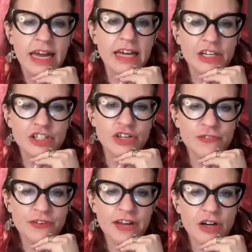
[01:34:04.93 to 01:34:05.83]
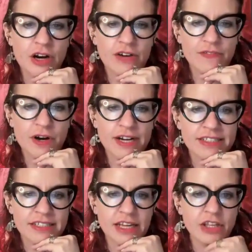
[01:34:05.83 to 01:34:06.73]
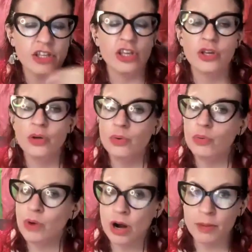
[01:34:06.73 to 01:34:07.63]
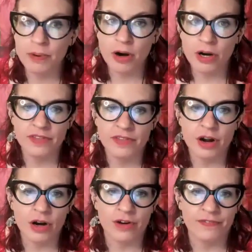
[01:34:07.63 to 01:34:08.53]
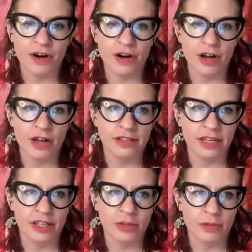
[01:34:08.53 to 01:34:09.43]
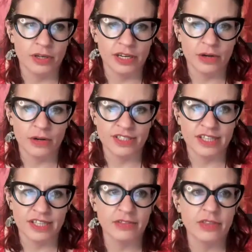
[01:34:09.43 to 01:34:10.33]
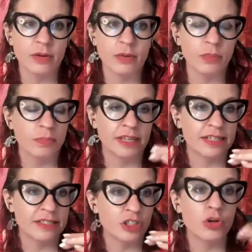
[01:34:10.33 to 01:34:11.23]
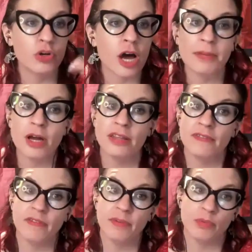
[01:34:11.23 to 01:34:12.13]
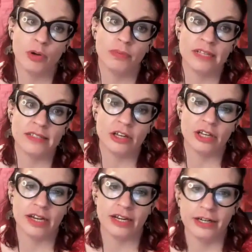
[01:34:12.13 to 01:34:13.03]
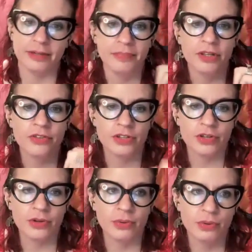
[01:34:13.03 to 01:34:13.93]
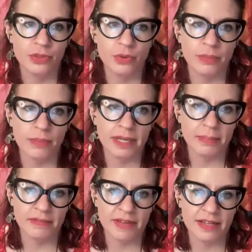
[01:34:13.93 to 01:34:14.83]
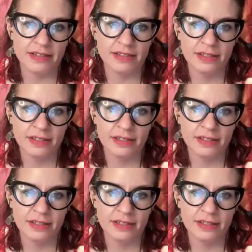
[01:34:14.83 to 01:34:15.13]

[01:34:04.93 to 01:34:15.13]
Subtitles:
How did you find RfRx tonight? You are part of the RfR online community or Slack, the place you got beyond the velvet rope. That's how you got here. 2, through a meetup event.